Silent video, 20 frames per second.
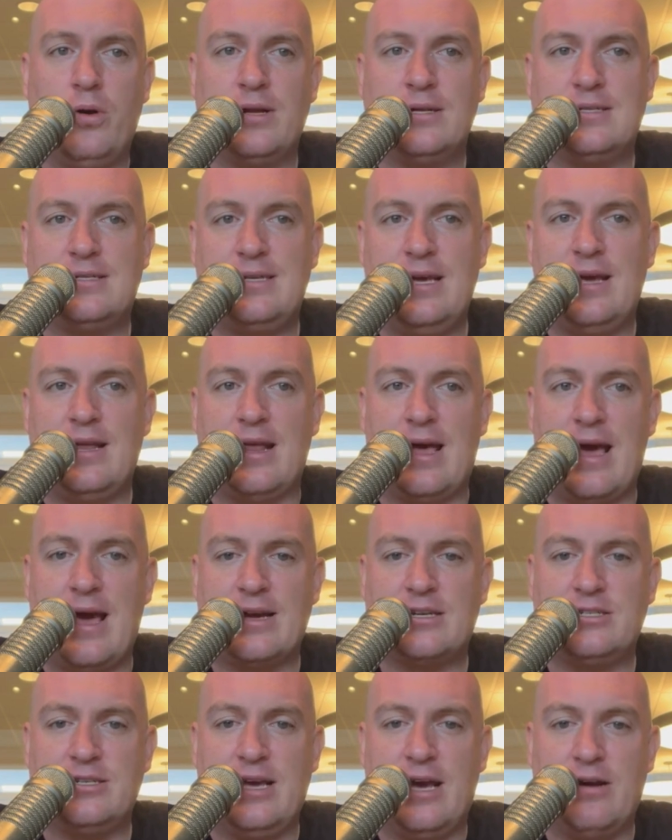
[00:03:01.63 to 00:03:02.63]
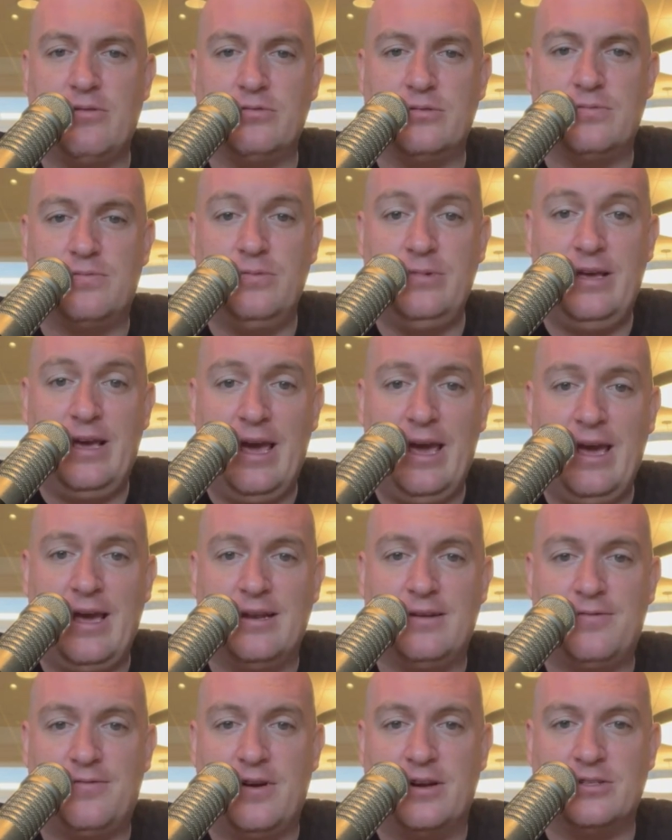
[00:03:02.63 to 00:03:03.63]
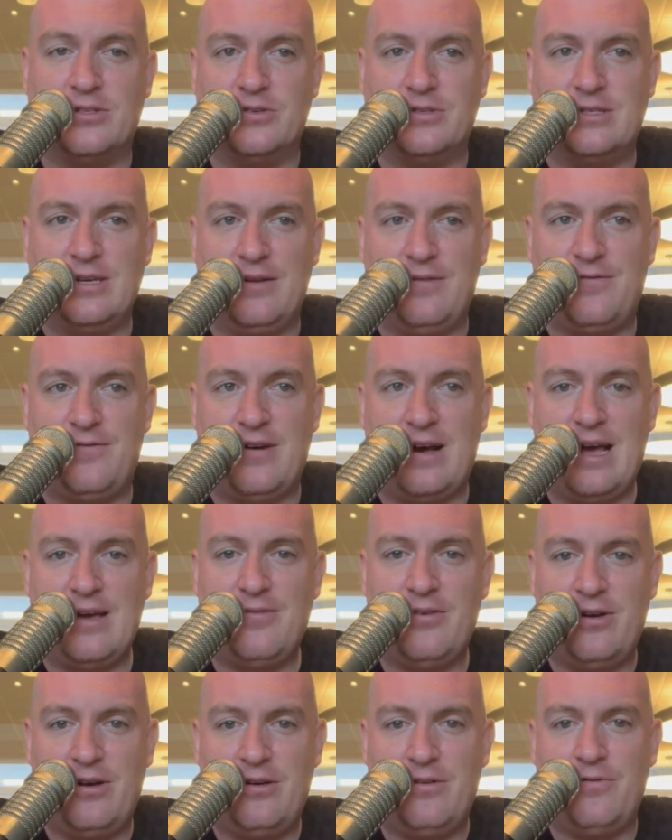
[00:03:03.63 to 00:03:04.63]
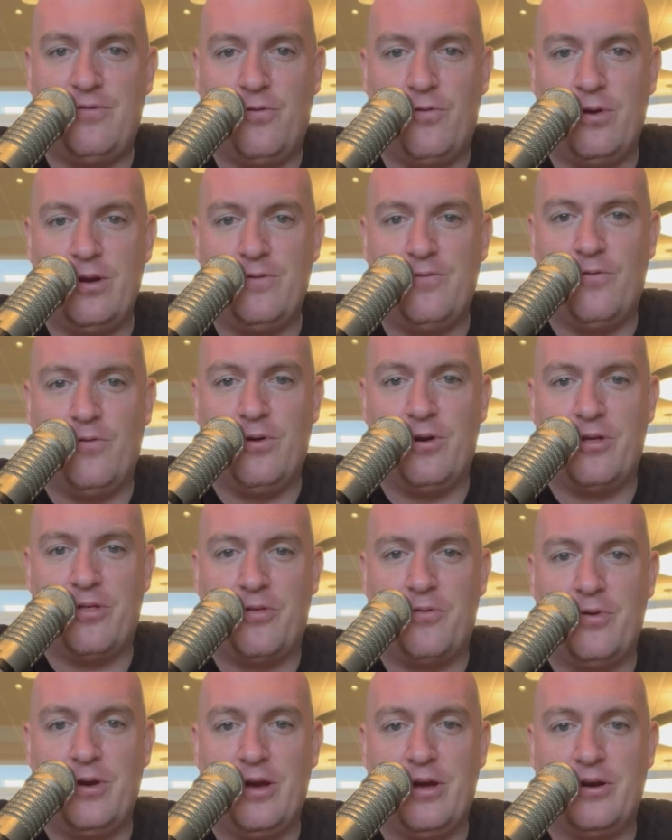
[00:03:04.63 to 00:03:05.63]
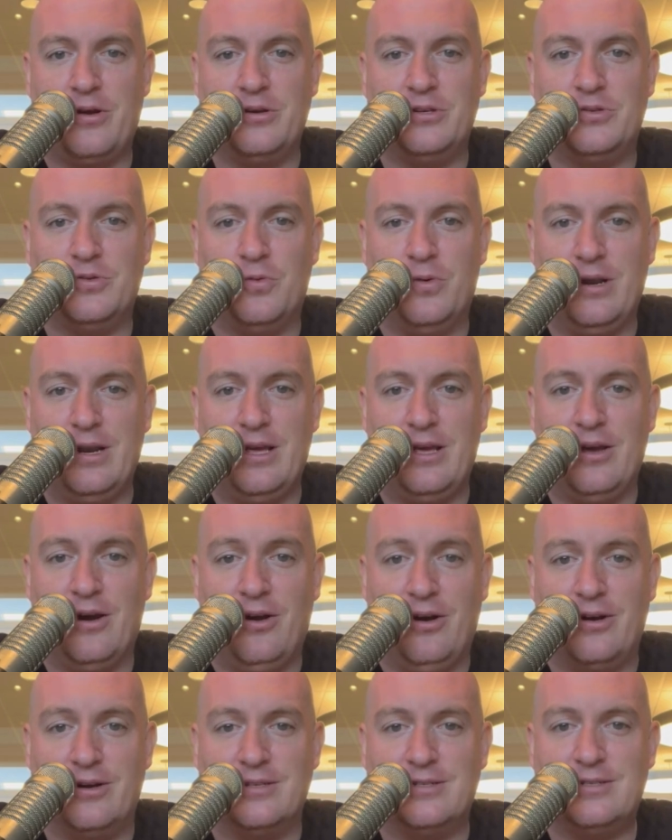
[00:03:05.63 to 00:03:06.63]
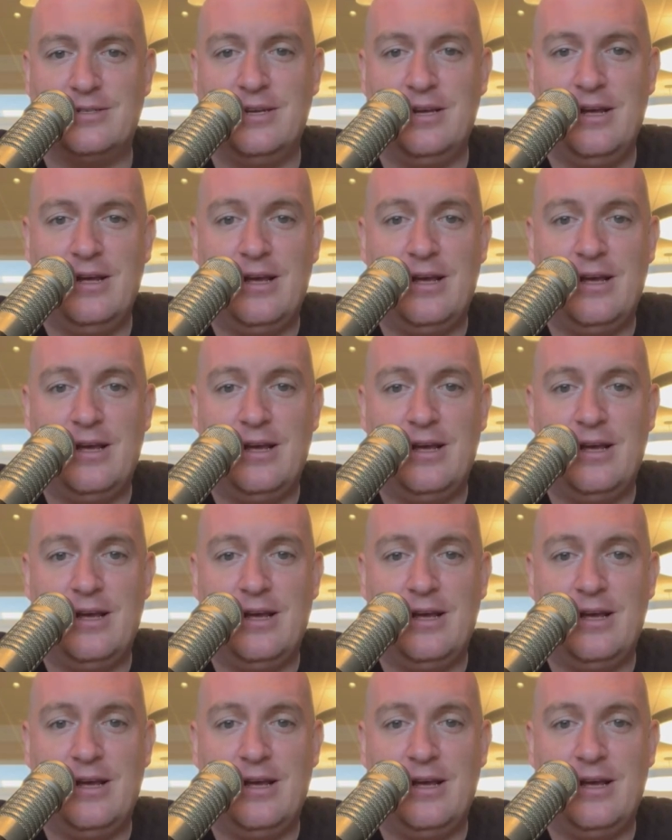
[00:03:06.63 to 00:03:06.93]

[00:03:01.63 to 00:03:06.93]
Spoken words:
State actually outgained Fresno State 544 to 320 yards.